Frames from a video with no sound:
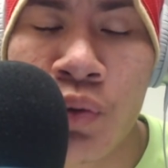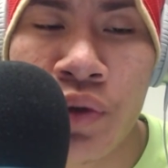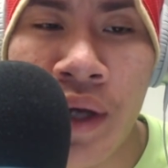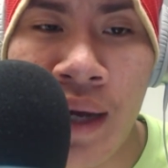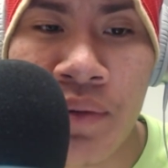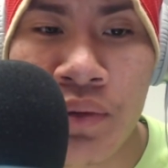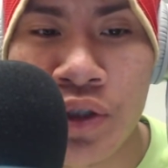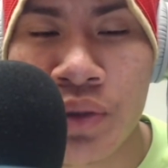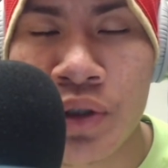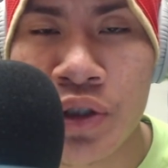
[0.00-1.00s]
really happy with
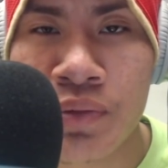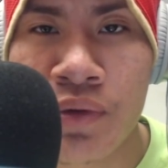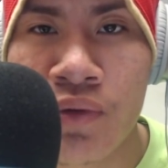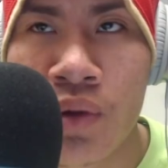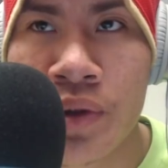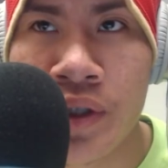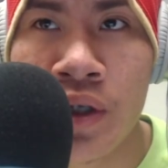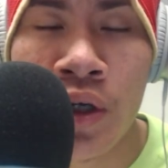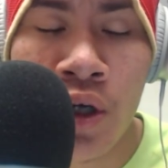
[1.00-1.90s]
Jimmy G's performance, and